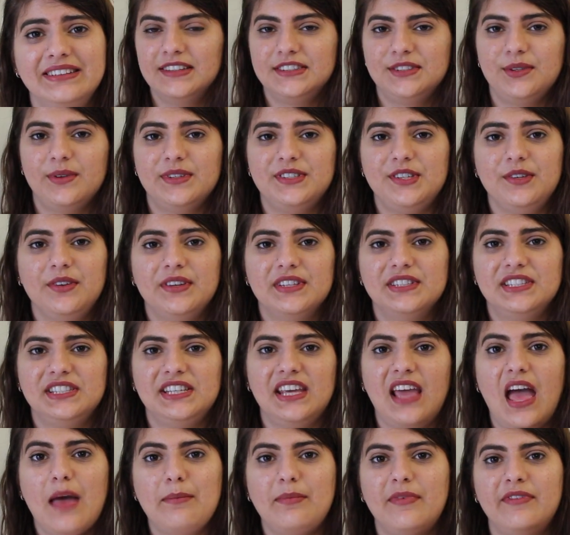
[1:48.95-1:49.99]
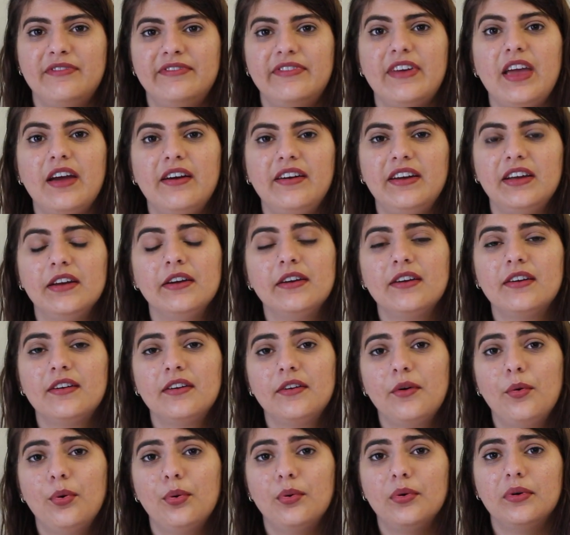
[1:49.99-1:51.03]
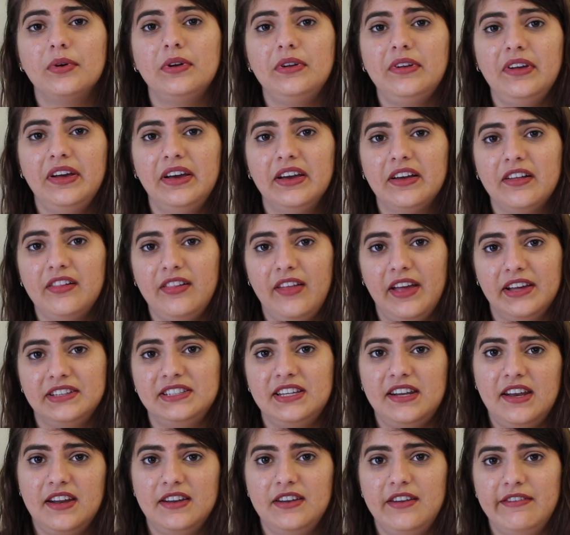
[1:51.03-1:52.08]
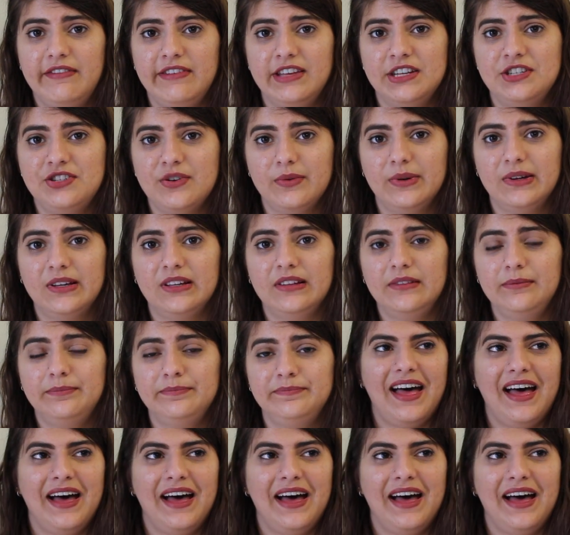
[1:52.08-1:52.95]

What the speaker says: So as you can see, I'm a very cool and collected individual.